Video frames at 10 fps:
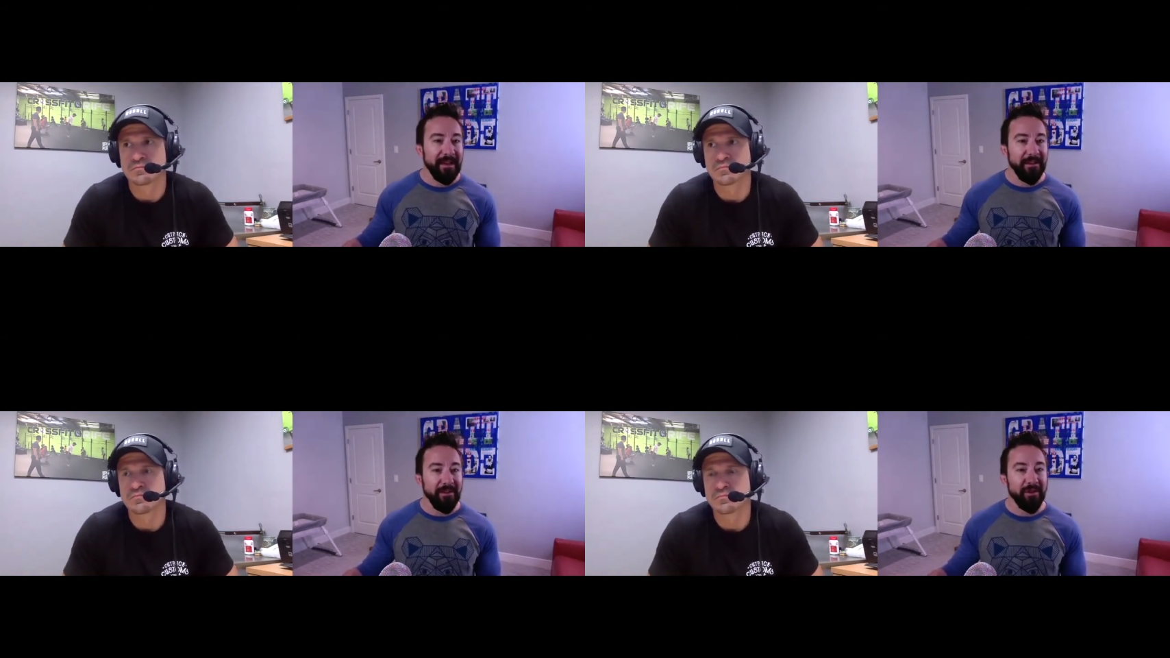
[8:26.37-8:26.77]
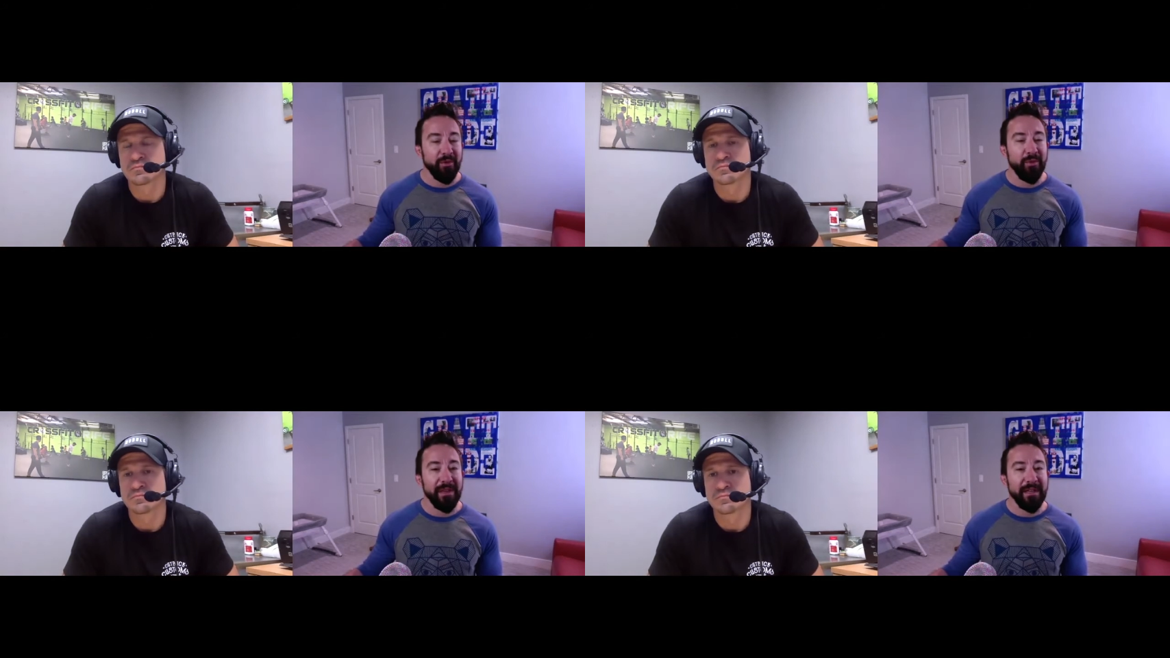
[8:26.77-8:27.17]
Speaker 1: and
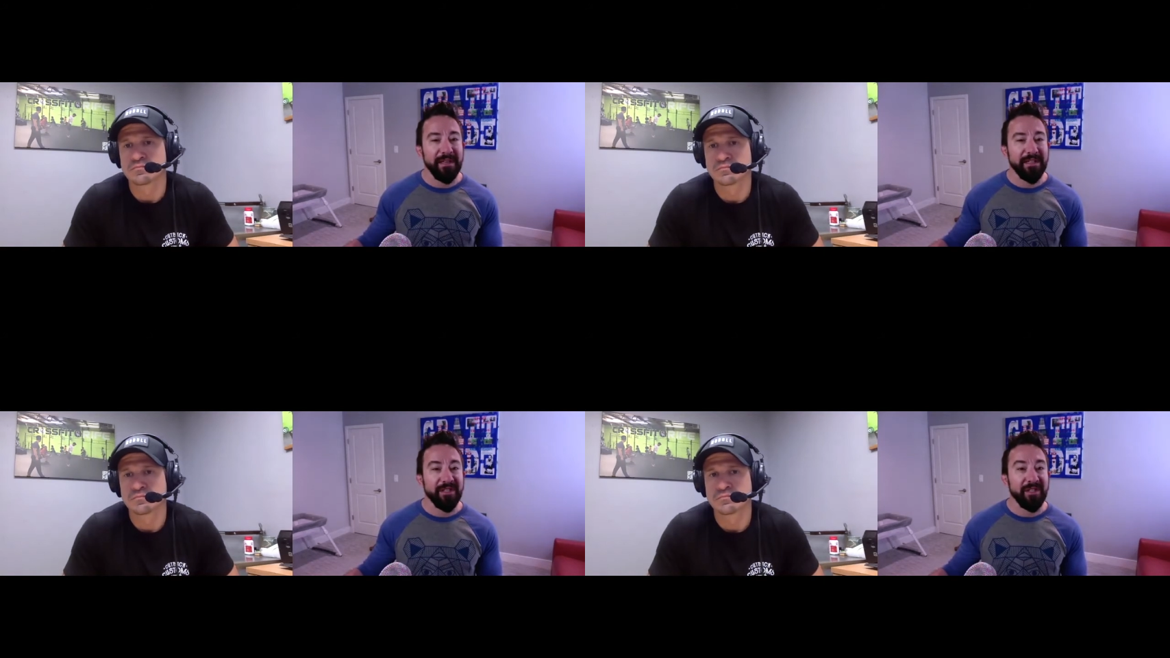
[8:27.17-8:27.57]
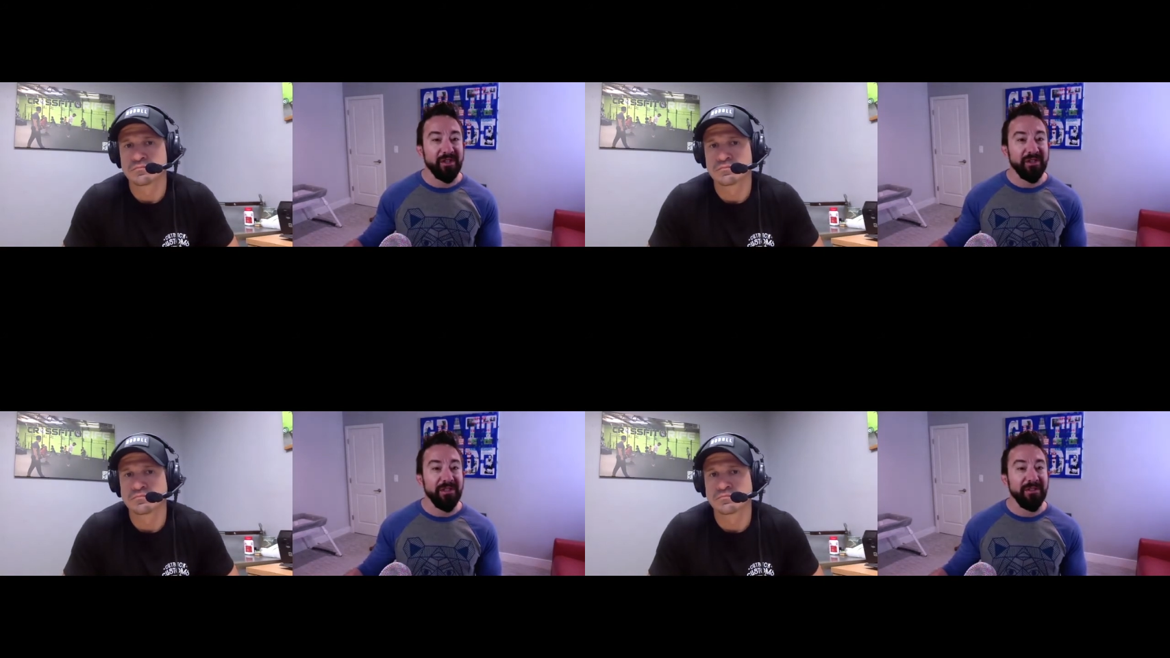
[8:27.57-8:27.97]
your willingness
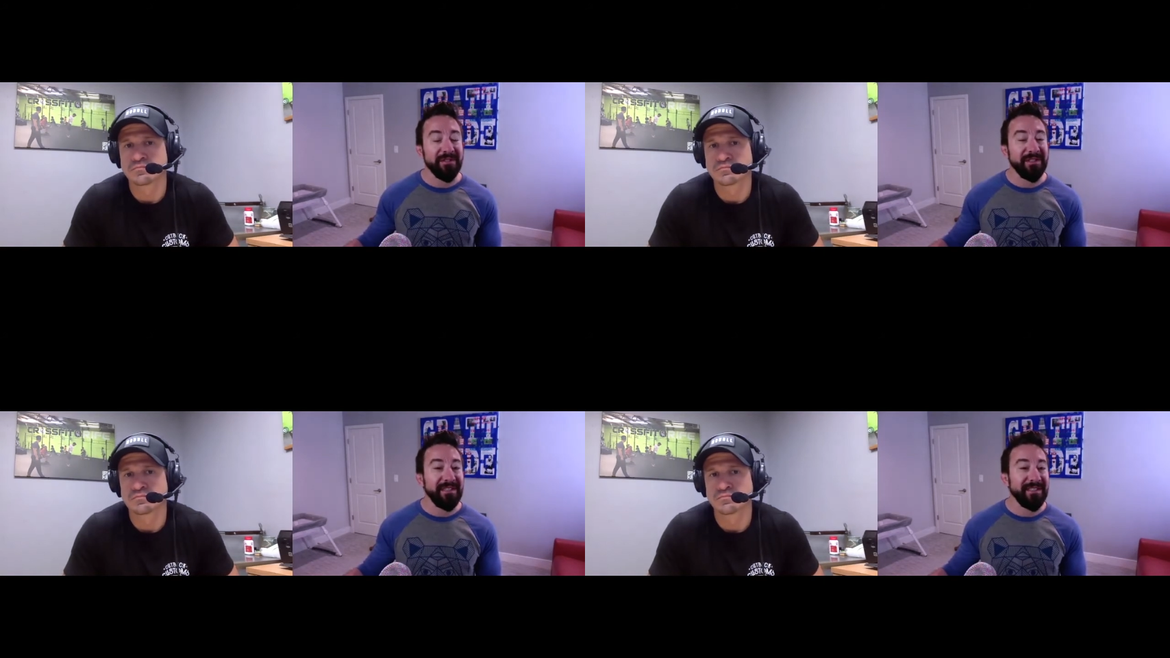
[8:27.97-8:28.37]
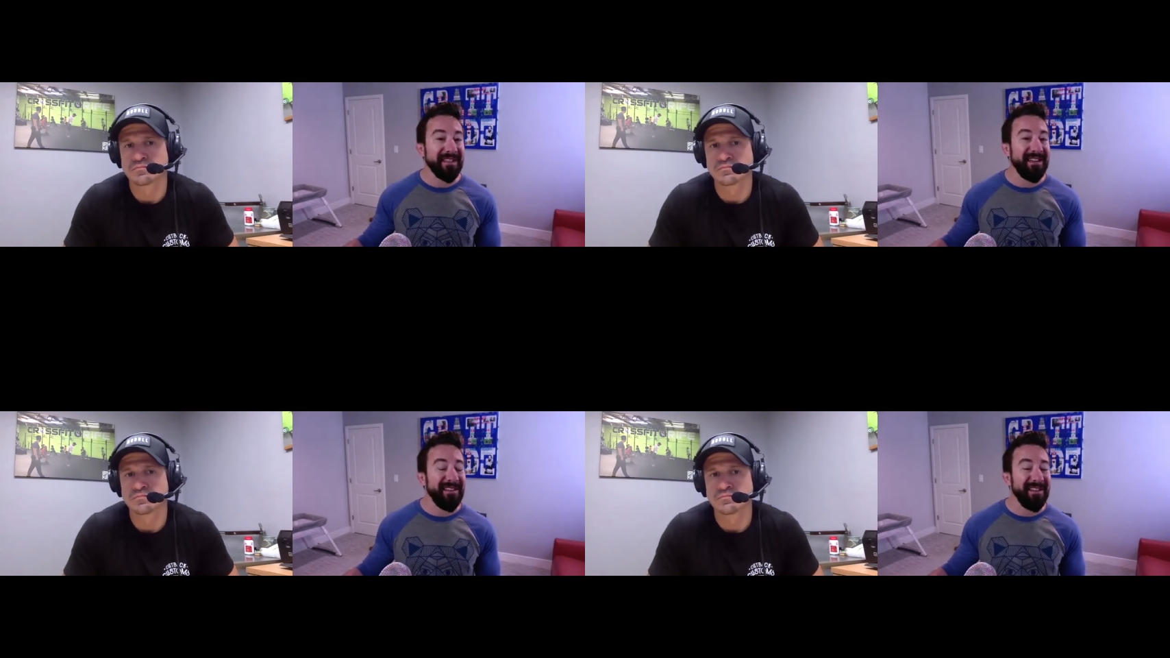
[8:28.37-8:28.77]
to, you know,
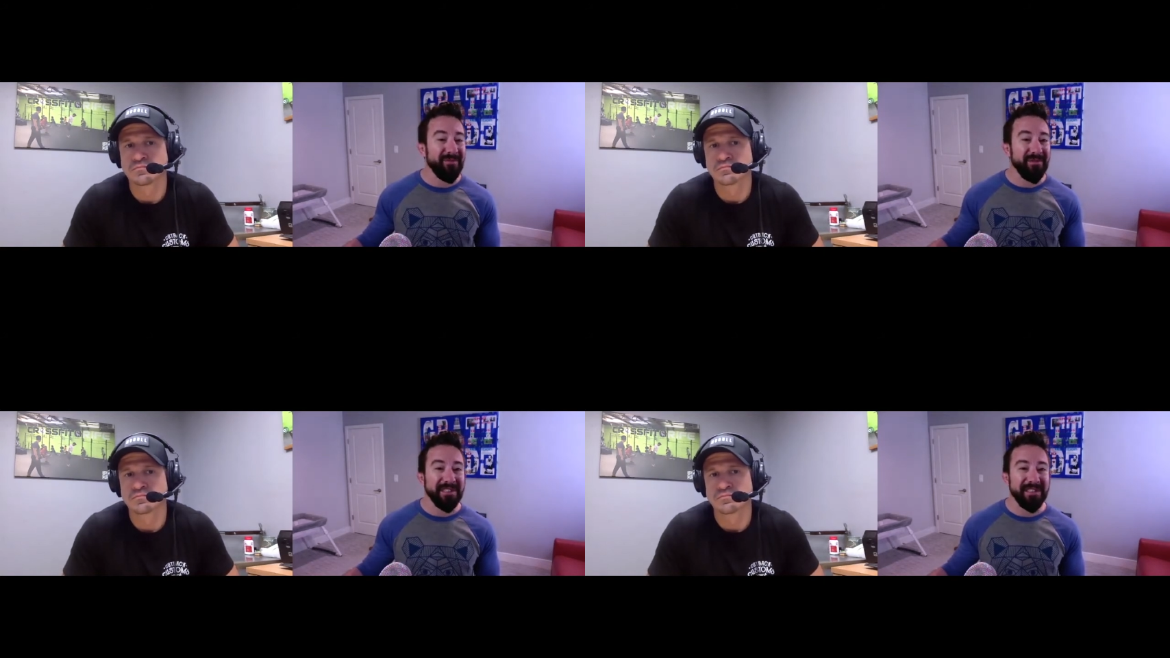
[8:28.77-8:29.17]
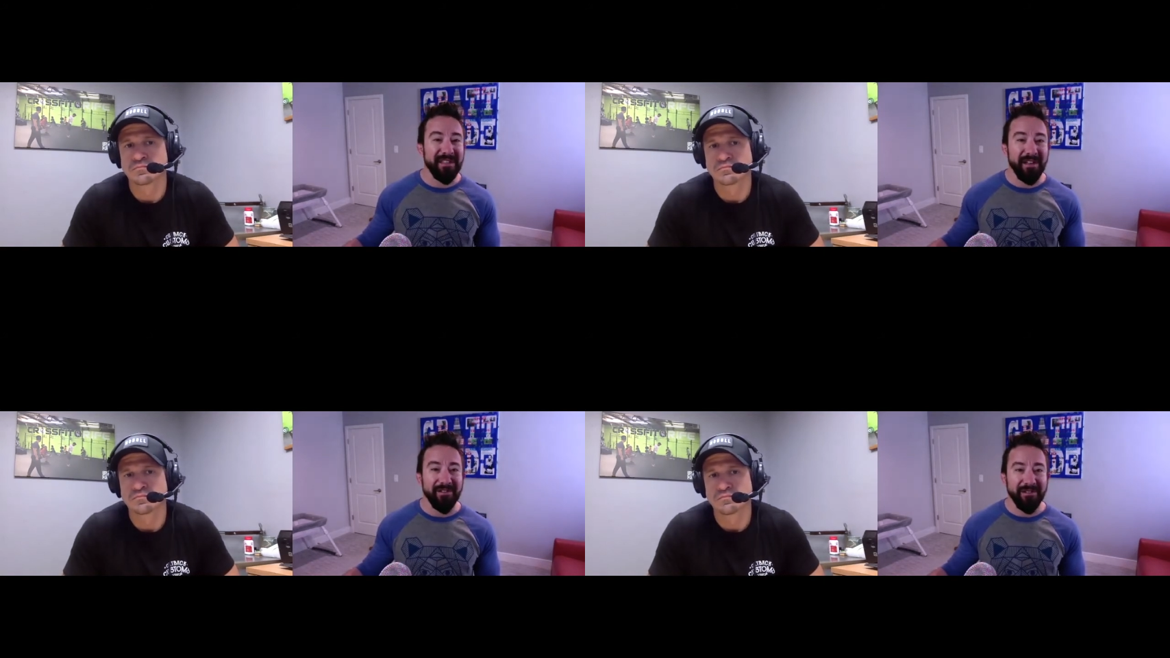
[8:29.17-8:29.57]
it's kind of like
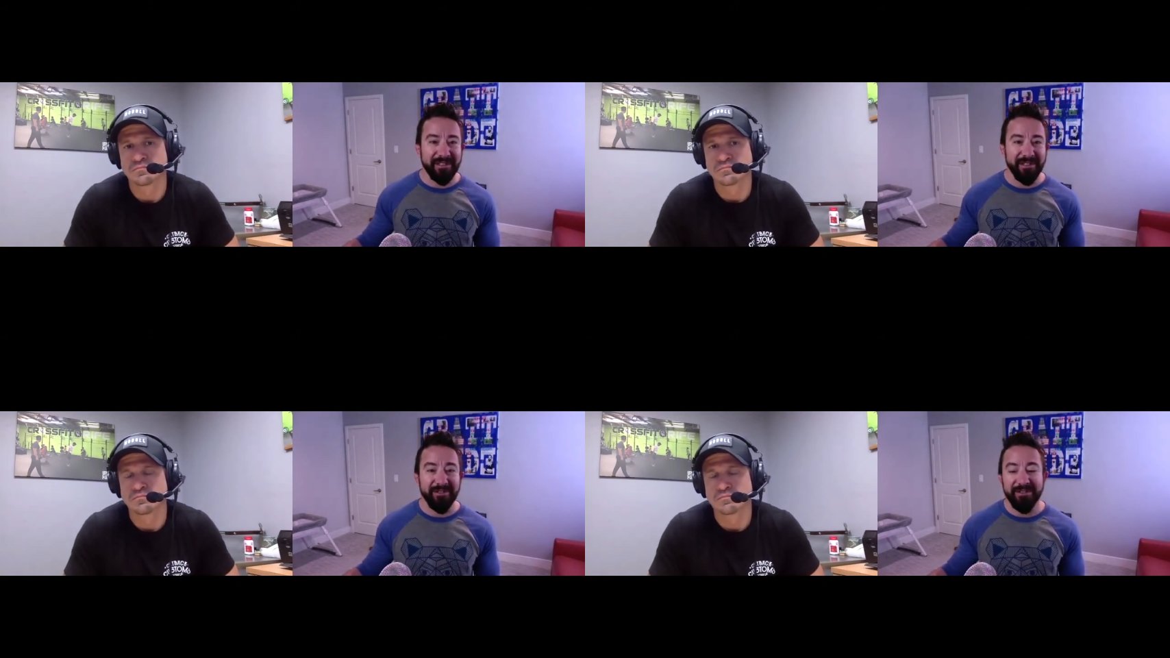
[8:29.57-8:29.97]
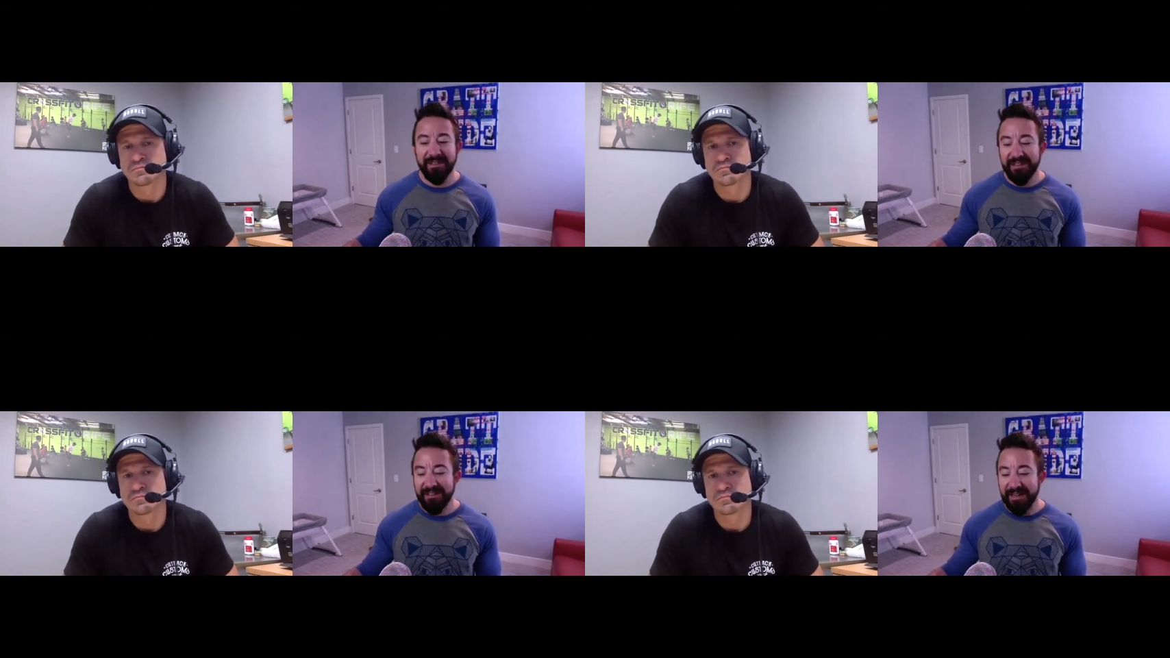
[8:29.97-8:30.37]
risk tolerance. You
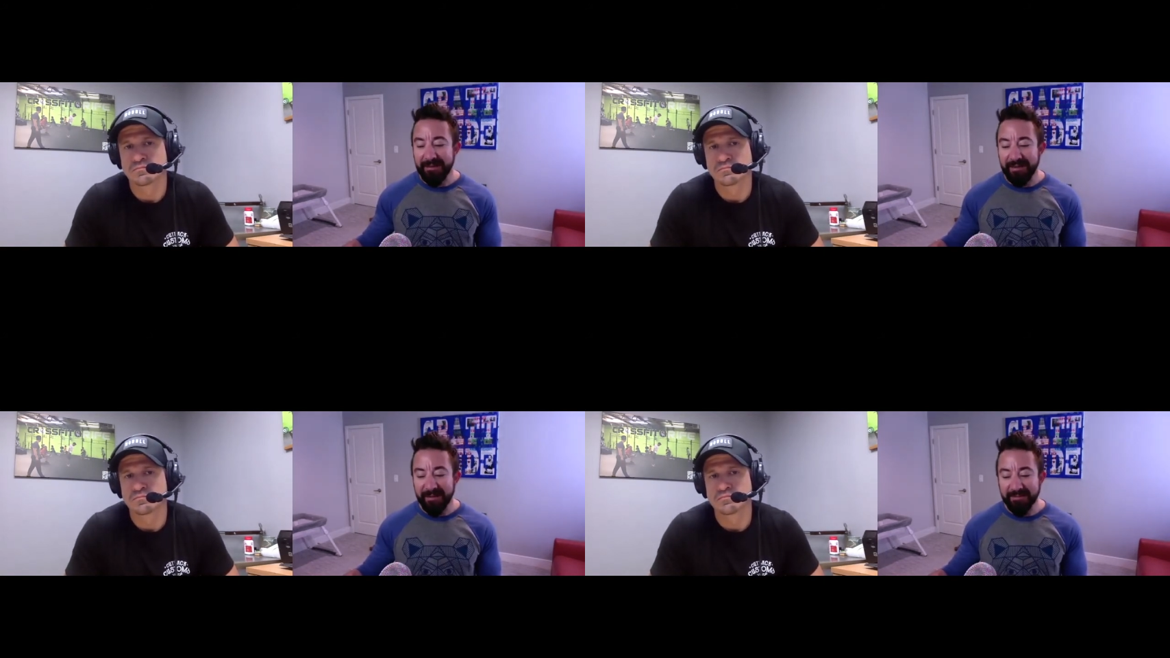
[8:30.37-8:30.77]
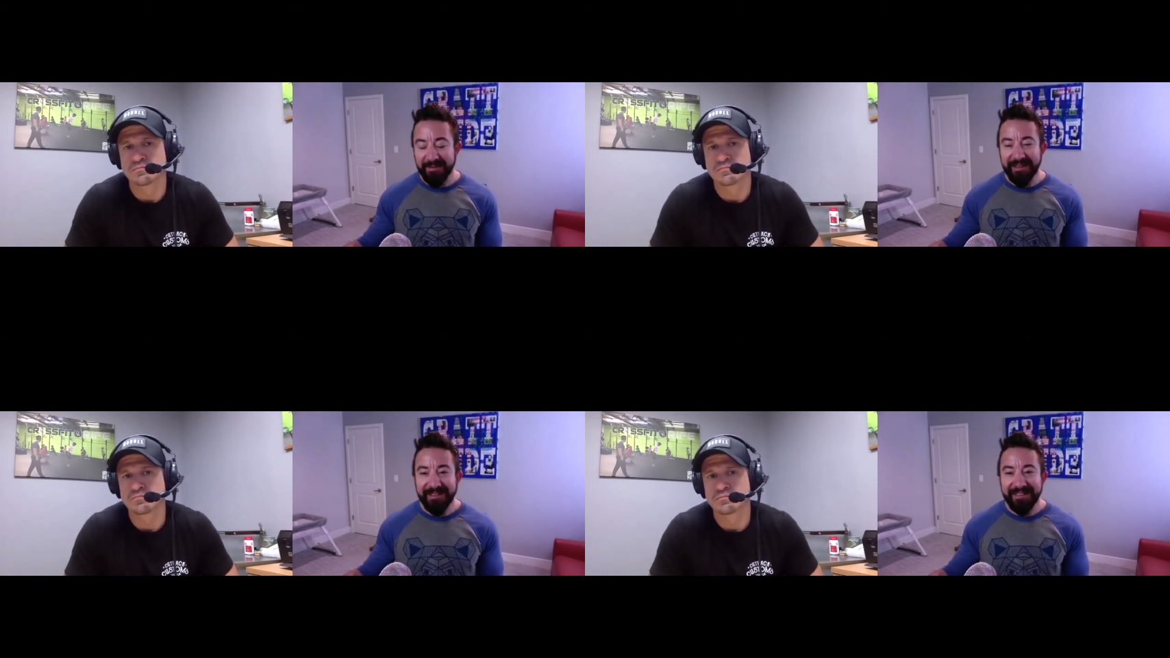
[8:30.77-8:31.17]
know, I'm